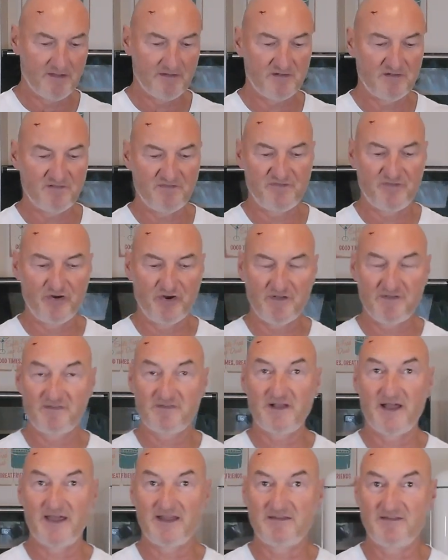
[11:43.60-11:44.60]
The
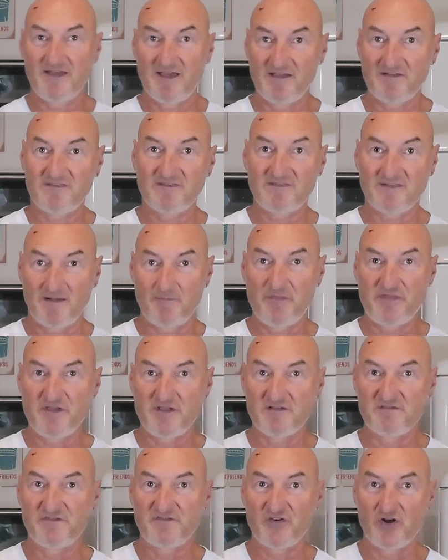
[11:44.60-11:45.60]
first I taste
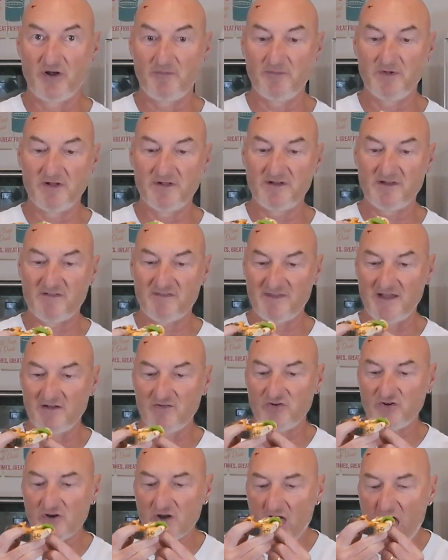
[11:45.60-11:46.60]
something from the
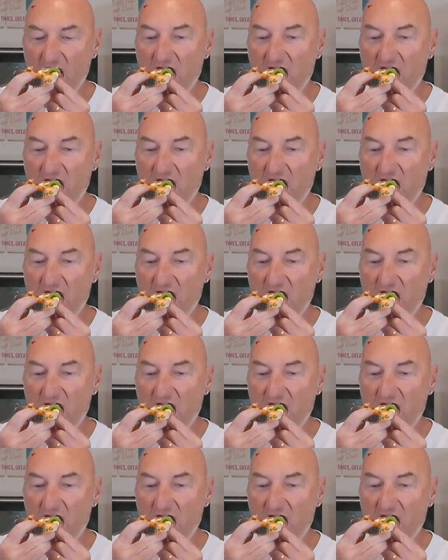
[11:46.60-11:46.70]
center.